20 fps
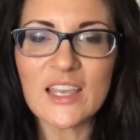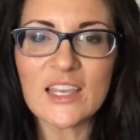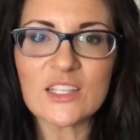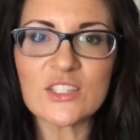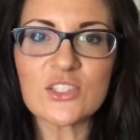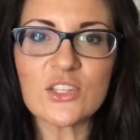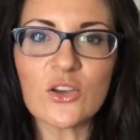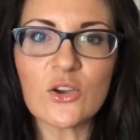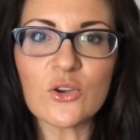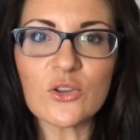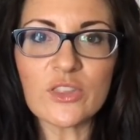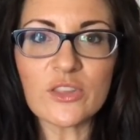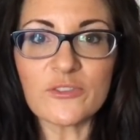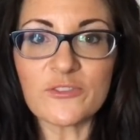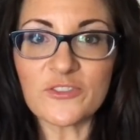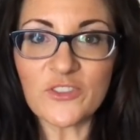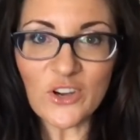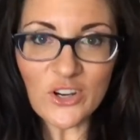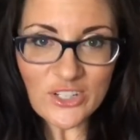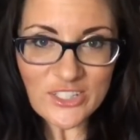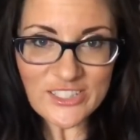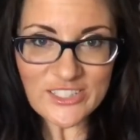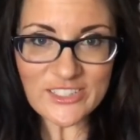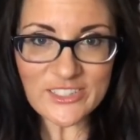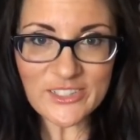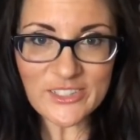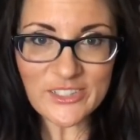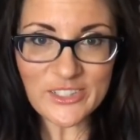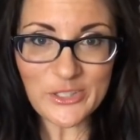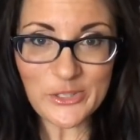So the
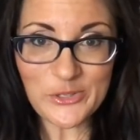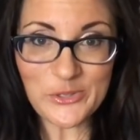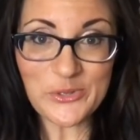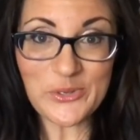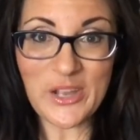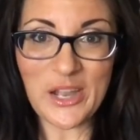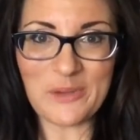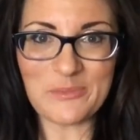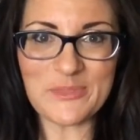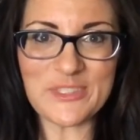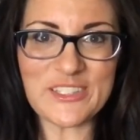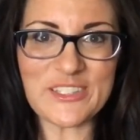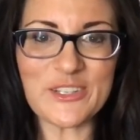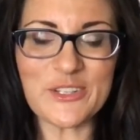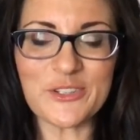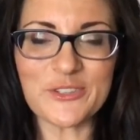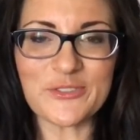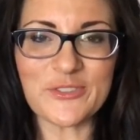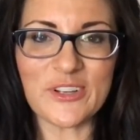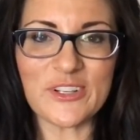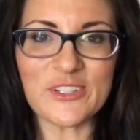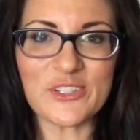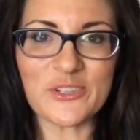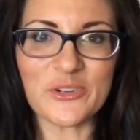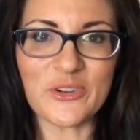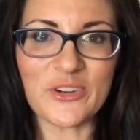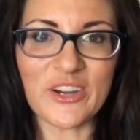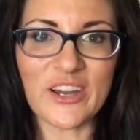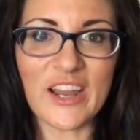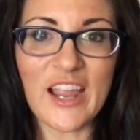first you comes to your front
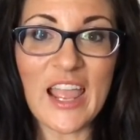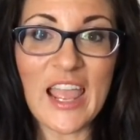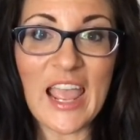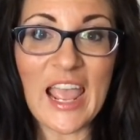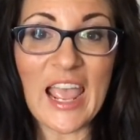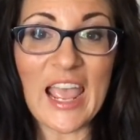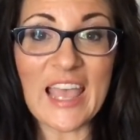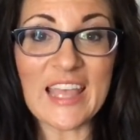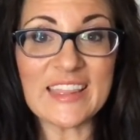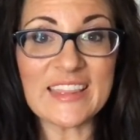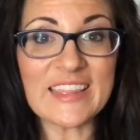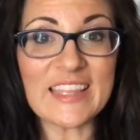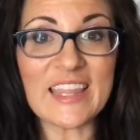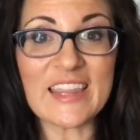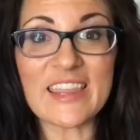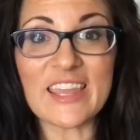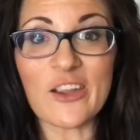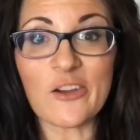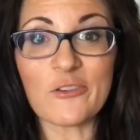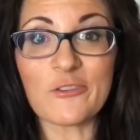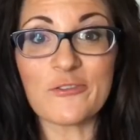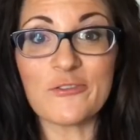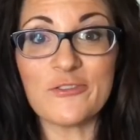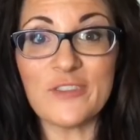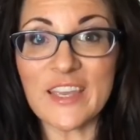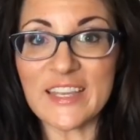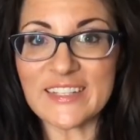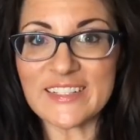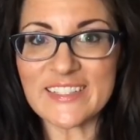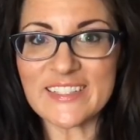door and they're
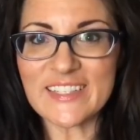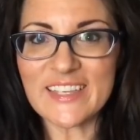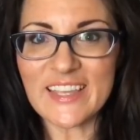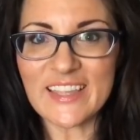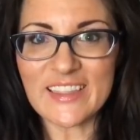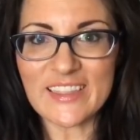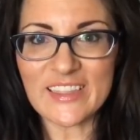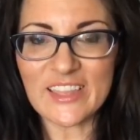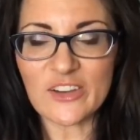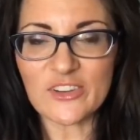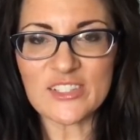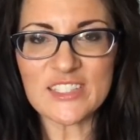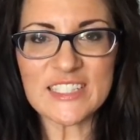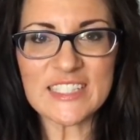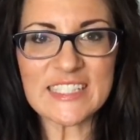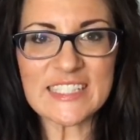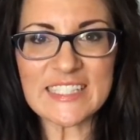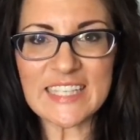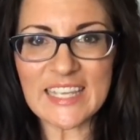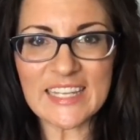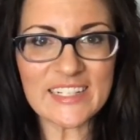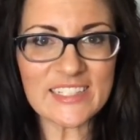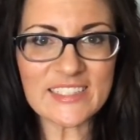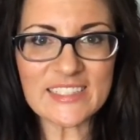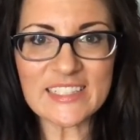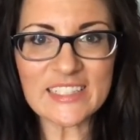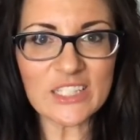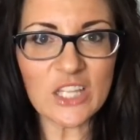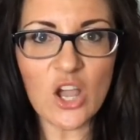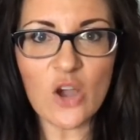fit, their skin
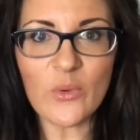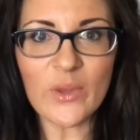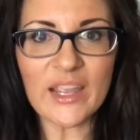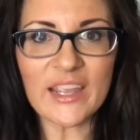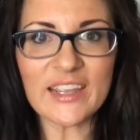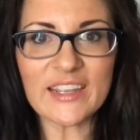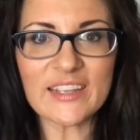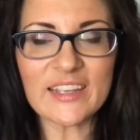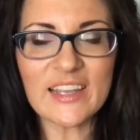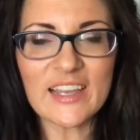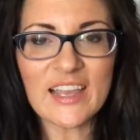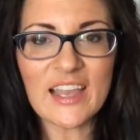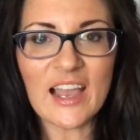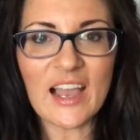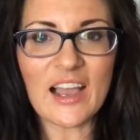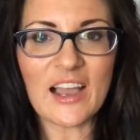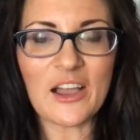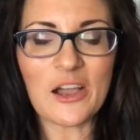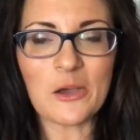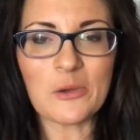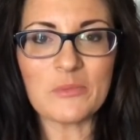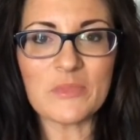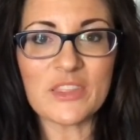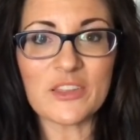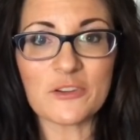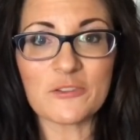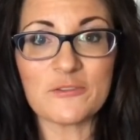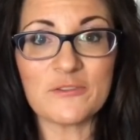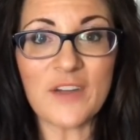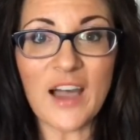is glowing, um,
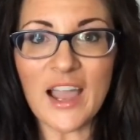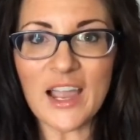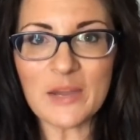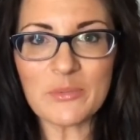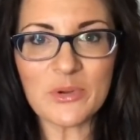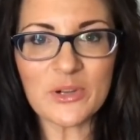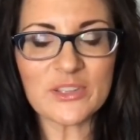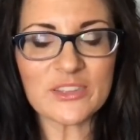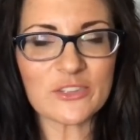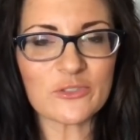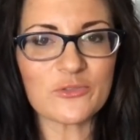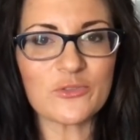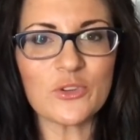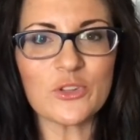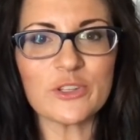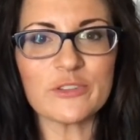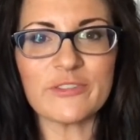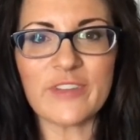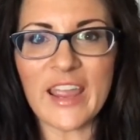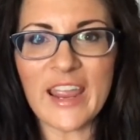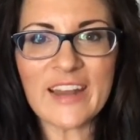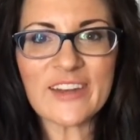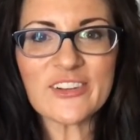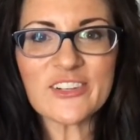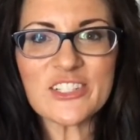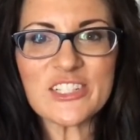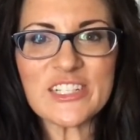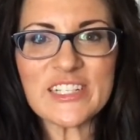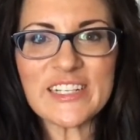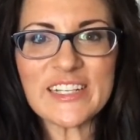they're vibrant, they're full of
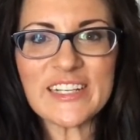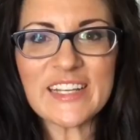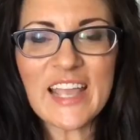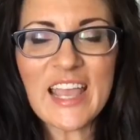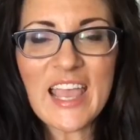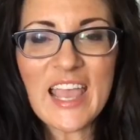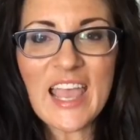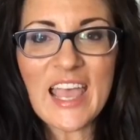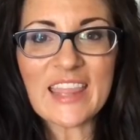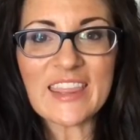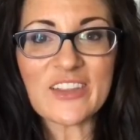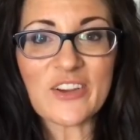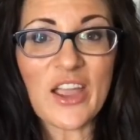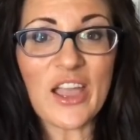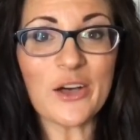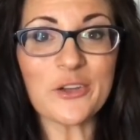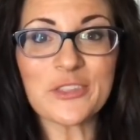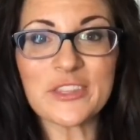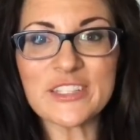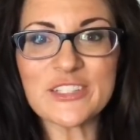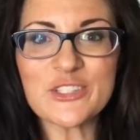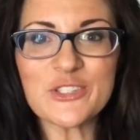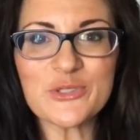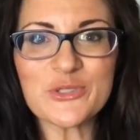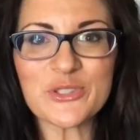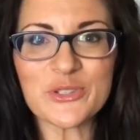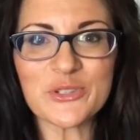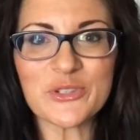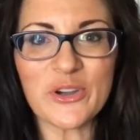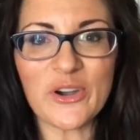energy, their health
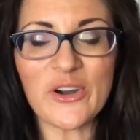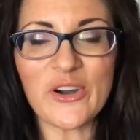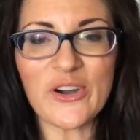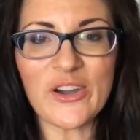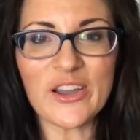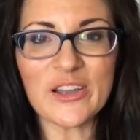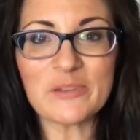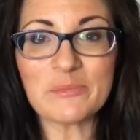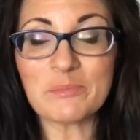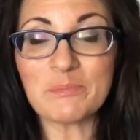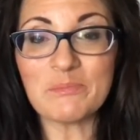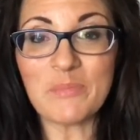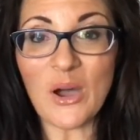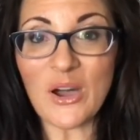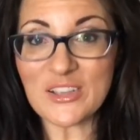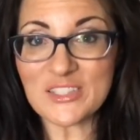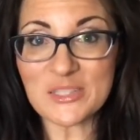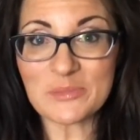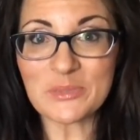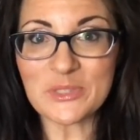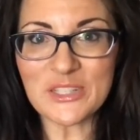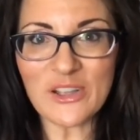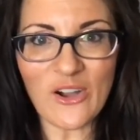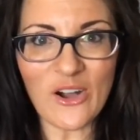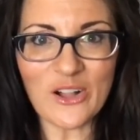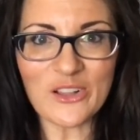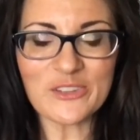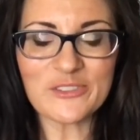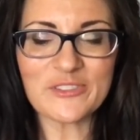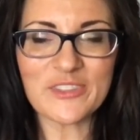issues are gone, possibly
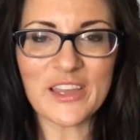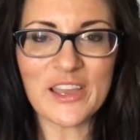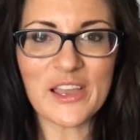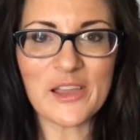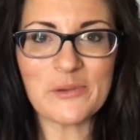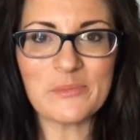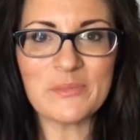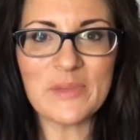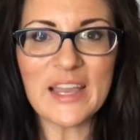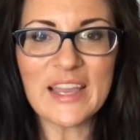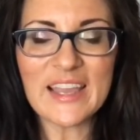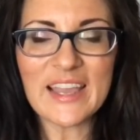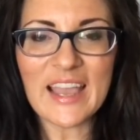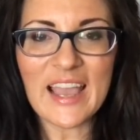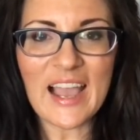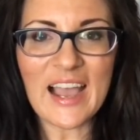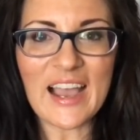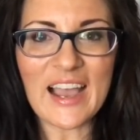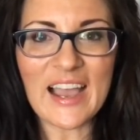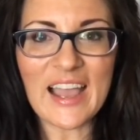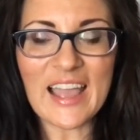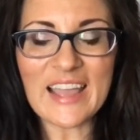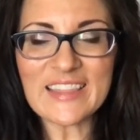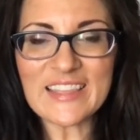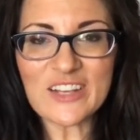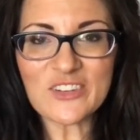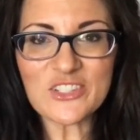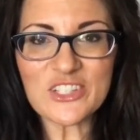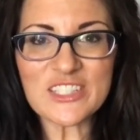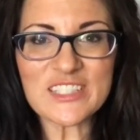all of them uh, and
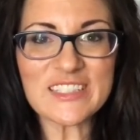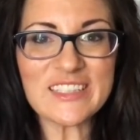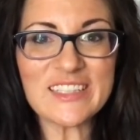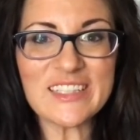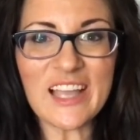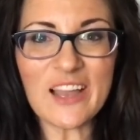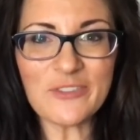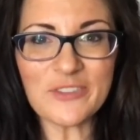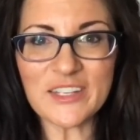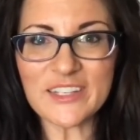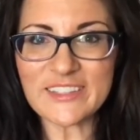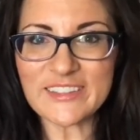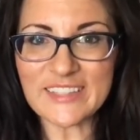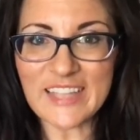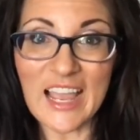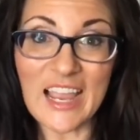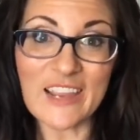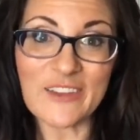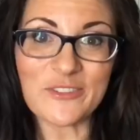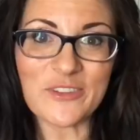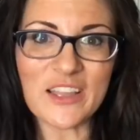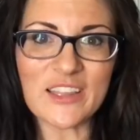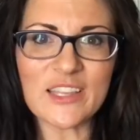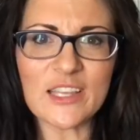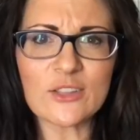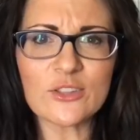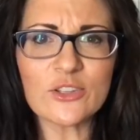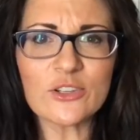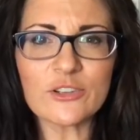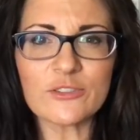they're just loving life and
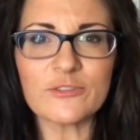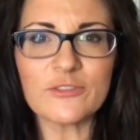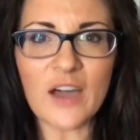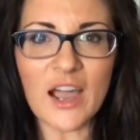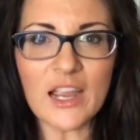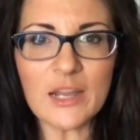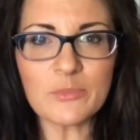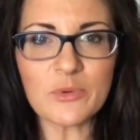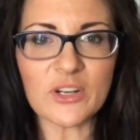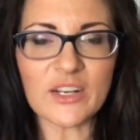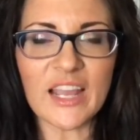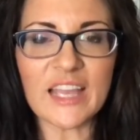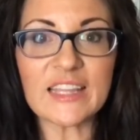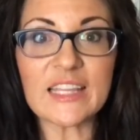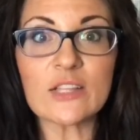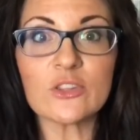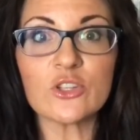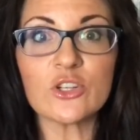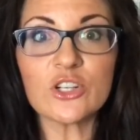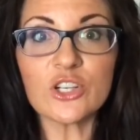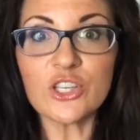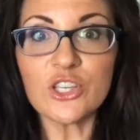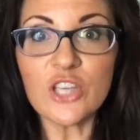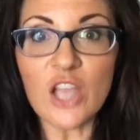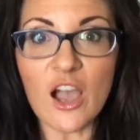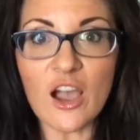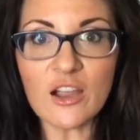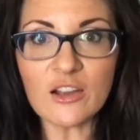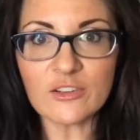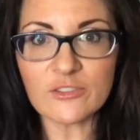they look vibrant and they look
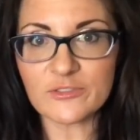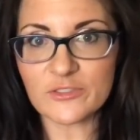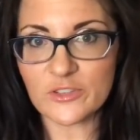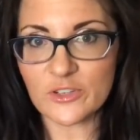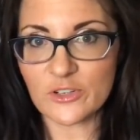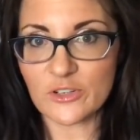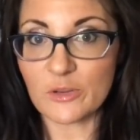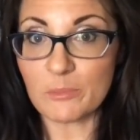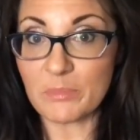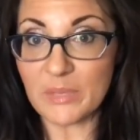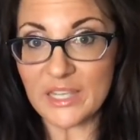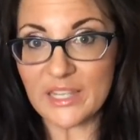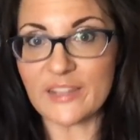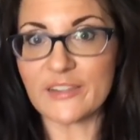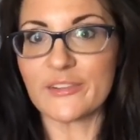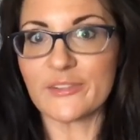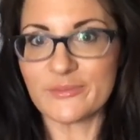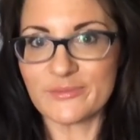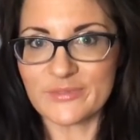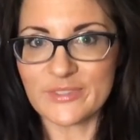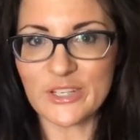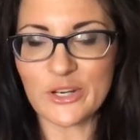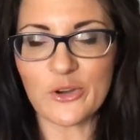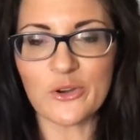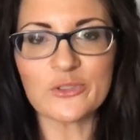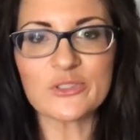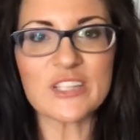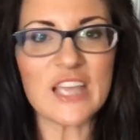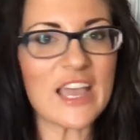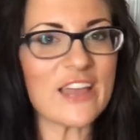young for being you
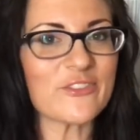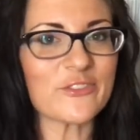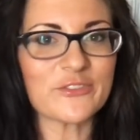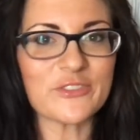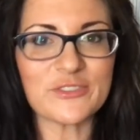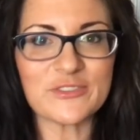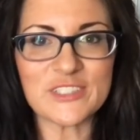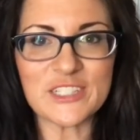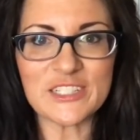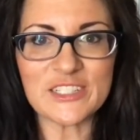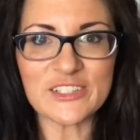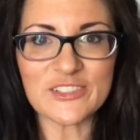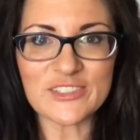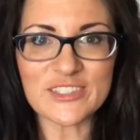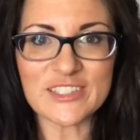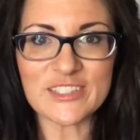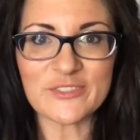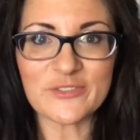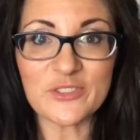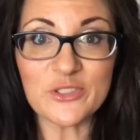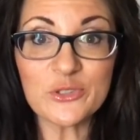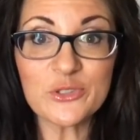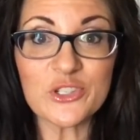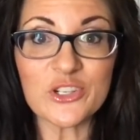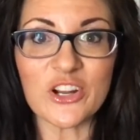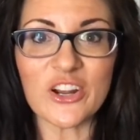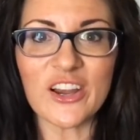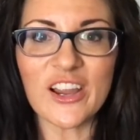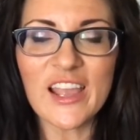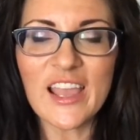know 10 or 15 years in the
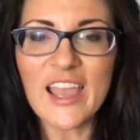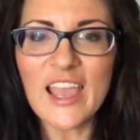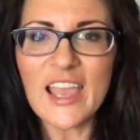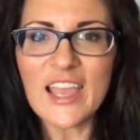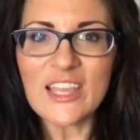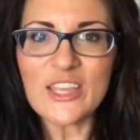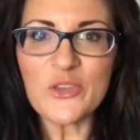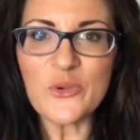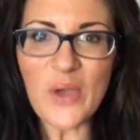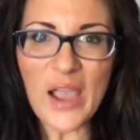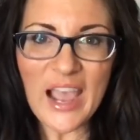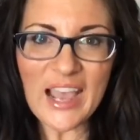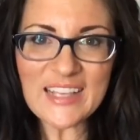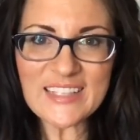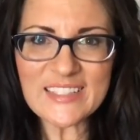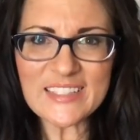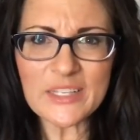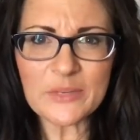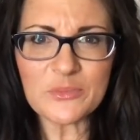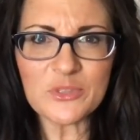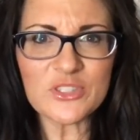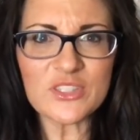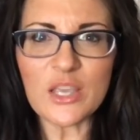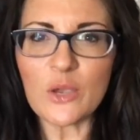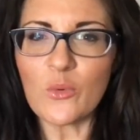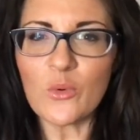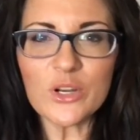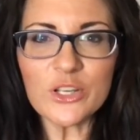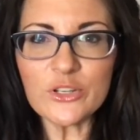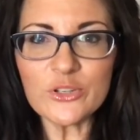future you ask them you
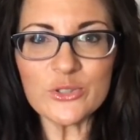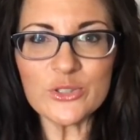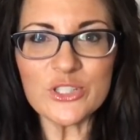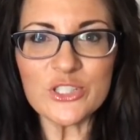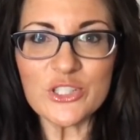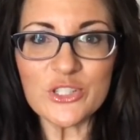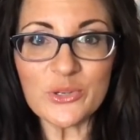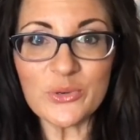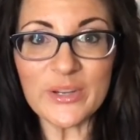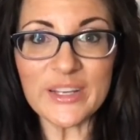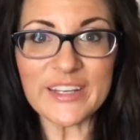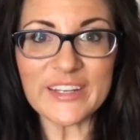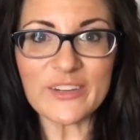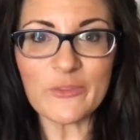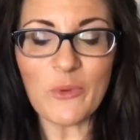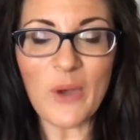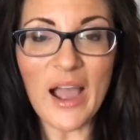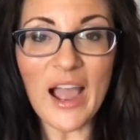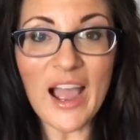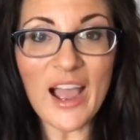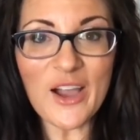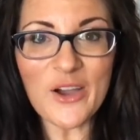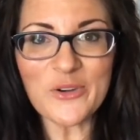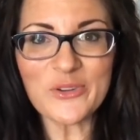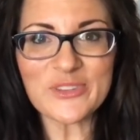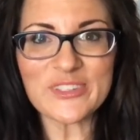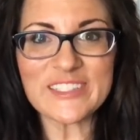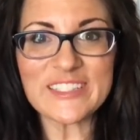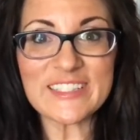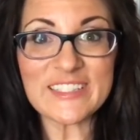say what are you doing
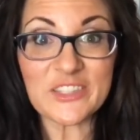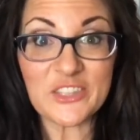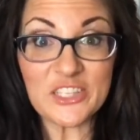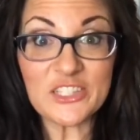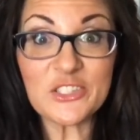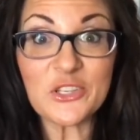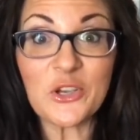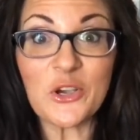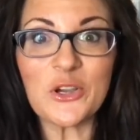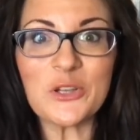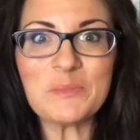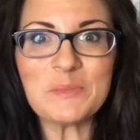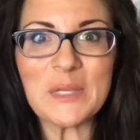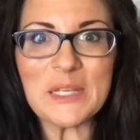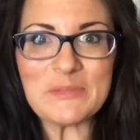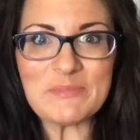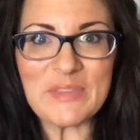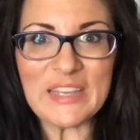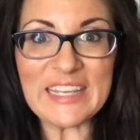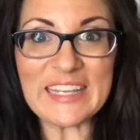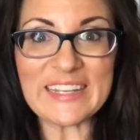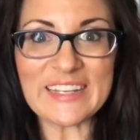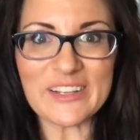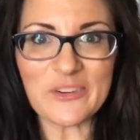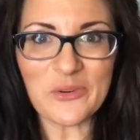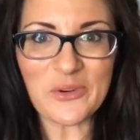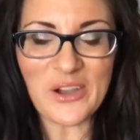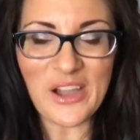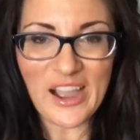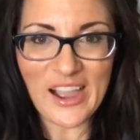wow this this could be me
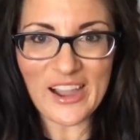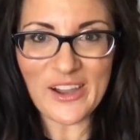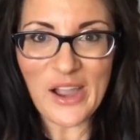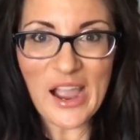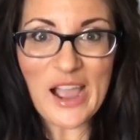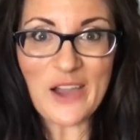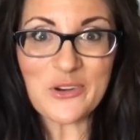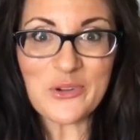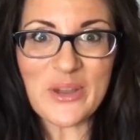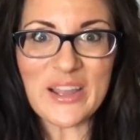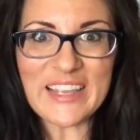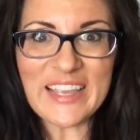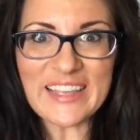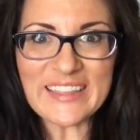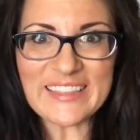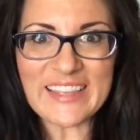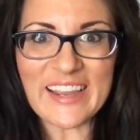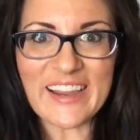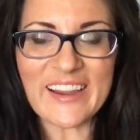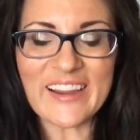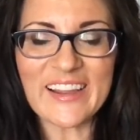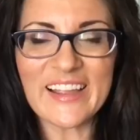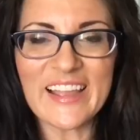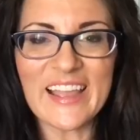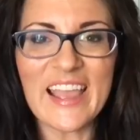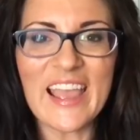uh, how do i get there